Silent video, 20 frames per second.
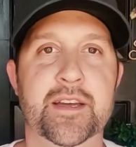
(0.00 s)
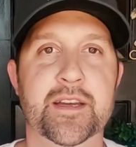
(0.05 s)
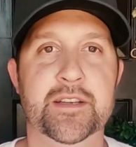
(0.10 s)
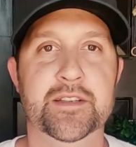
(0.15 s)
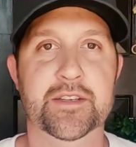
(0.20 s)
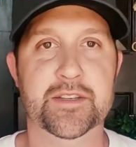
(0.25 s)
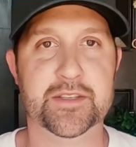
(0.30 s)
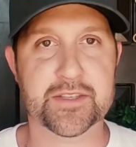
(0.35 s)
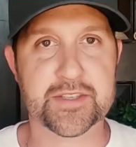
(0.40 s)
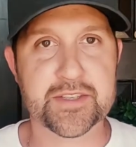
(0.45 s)

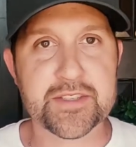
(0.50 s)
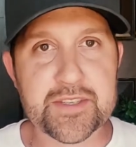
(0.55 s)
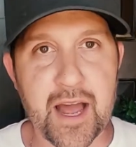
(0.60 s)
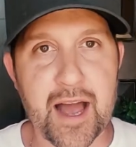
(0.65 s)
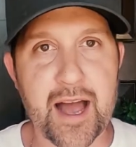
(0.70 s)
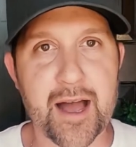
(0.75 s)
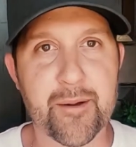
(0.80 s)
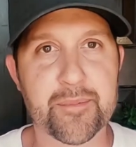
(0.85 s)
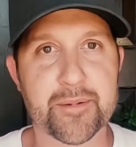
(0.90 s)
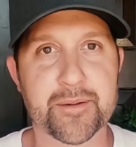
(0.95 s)
to
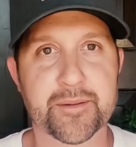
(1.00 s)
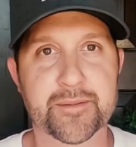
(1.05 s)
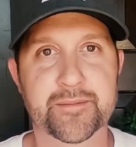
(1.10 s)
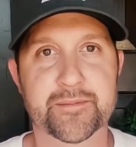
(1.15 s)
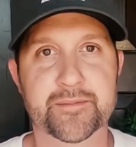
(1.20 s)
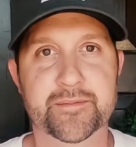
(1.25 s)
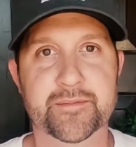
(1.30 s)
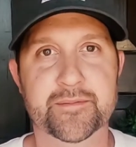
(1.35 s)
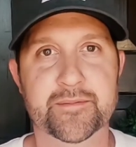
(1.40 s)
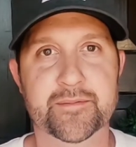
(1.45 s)
stop.
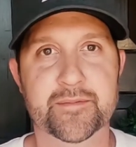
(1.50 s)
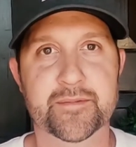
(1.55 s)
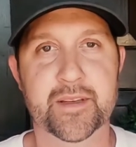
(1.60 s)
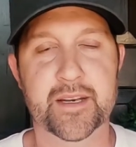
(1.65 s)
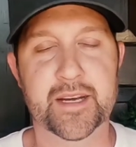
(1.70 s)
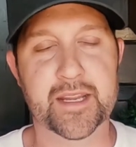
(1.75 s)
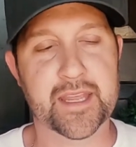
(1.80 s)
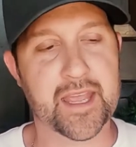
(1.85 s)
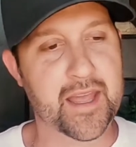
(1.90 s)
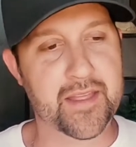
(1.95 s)

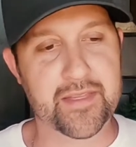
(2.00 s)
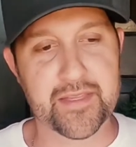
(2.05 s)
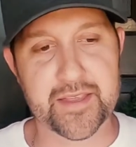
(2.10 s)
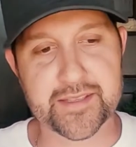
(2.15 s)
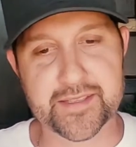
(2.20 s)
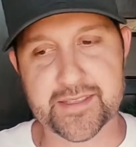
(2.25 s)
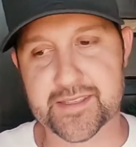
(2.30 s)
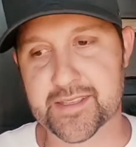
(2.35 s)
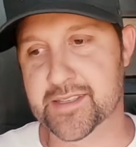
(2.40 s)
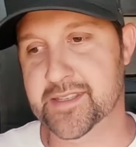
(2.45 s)
And again,
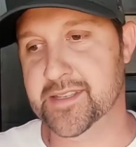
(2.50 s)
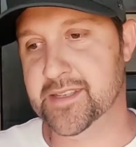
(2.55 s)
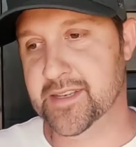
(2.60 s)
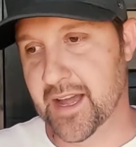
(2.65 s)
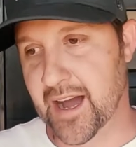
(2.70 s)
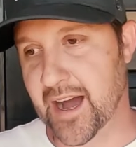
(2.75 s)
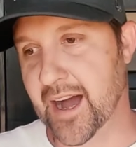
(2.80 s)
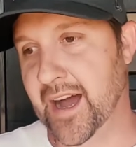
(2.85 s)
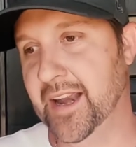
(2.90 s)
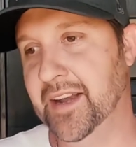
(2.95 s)
this is
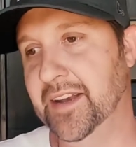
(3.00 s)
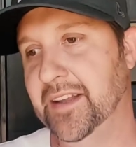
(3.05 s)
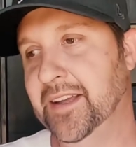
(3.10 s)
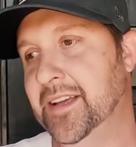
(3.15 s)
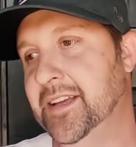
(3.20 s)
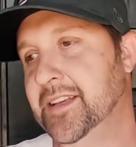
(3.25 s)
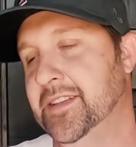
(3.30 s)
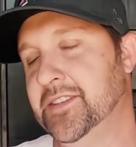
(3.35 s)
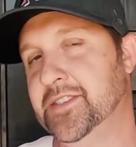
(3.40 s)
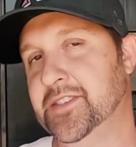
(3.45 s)
not
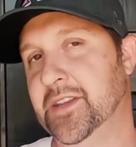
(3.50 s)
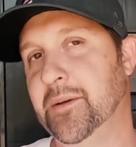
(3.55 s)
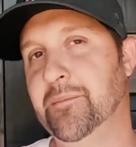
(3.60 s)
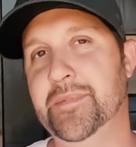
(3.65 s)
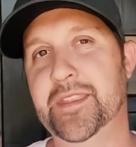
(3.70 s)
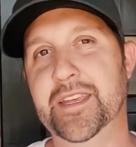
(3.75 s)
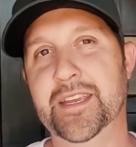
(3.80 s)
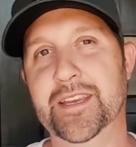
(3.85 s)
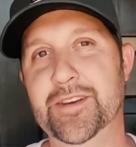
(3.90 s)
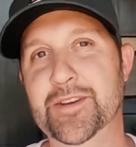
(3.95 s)

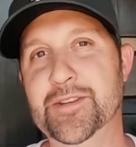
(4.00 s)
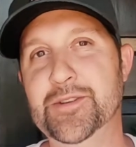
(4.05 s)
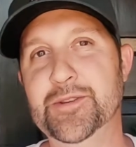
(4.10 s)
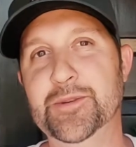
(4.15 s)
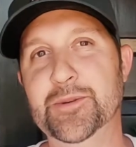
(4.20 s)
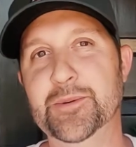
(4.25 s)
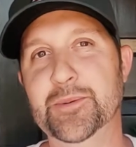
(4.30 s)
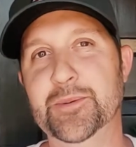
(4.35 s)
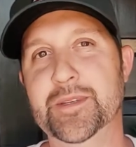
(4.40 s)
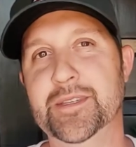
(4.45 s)
something
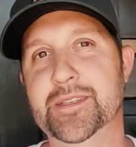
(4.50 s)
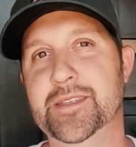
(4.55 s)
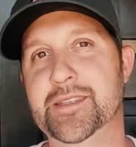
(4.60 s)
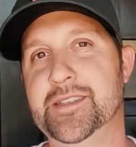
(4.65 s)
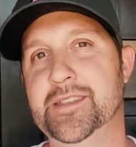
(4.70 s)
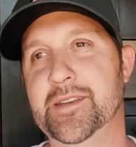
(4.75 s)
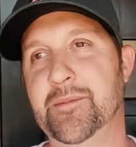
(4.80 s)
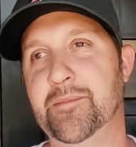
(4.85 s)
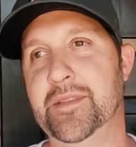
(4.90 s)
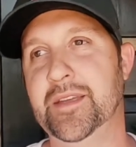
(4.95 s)
new. This is
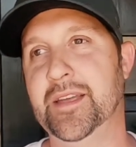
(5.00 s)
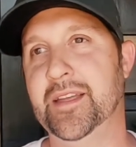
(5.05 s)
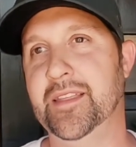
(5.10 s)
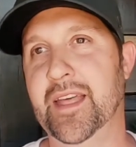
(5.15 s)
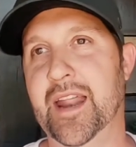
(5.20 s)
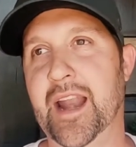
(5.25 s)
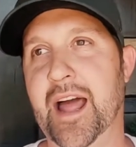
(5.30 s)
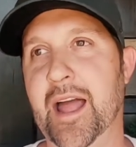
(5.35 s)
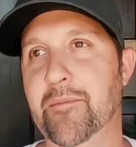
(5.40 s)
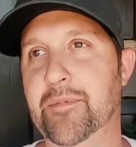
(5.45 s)
something
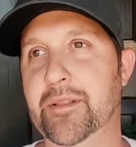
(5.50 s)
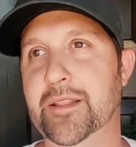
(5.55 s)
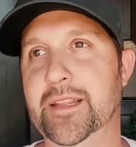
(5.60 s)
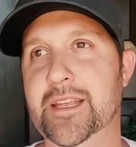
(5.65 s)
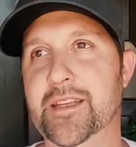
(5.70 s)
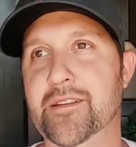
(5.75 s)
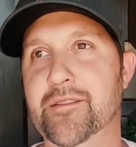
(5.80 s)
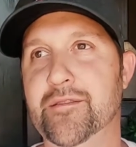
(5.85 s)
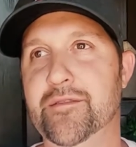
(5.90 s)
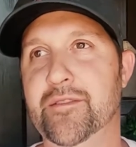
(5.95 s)
that I
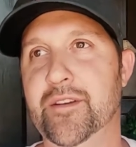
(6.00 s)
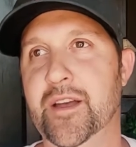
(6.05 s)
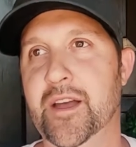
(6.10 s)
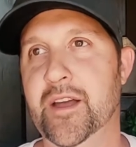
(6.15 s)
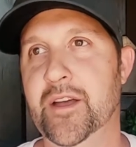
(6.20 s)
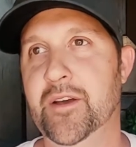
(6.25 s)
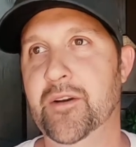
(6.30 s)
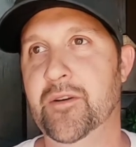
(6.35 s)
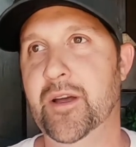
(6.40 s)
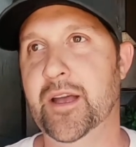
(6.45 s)
believe
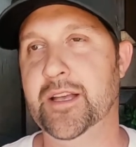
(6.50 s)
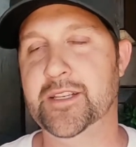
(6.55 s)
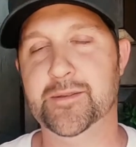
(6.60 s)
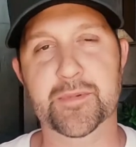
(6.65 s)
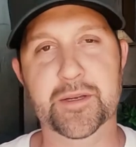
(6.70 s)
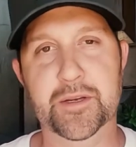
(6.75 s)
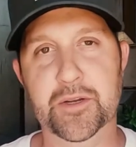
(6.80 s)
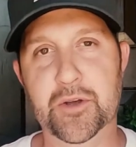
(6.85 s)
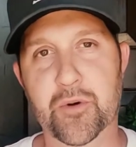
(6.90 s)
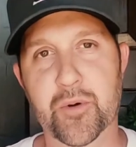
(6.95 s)
has
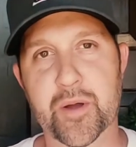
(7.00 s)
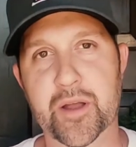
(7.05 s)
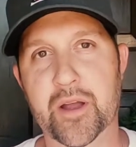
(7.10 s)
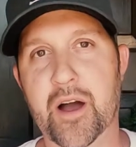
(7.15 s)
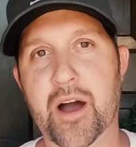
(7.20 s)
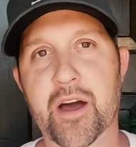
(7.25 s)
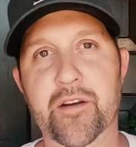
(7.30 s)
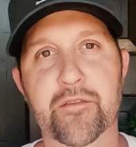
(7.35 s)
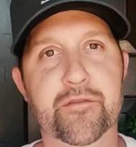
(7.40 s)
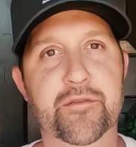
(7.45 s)
been going
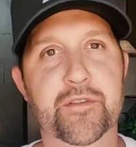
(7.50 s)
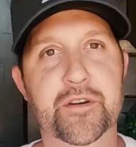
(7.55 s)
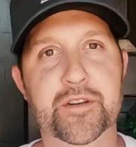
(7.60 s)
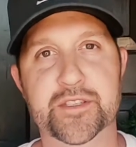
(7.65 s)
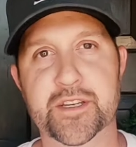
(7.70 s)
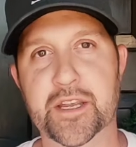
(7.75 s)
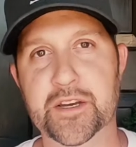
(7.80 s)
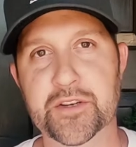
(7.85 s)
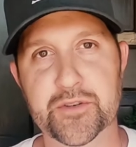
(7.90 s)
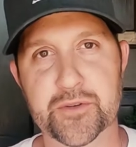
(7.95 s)
on for
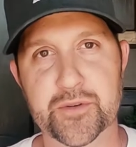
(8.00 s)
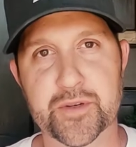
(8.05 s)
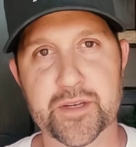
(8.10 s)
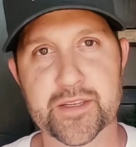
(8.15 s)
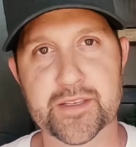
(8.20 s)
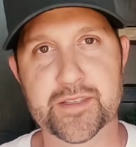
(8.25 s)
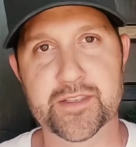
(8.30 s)
centuries.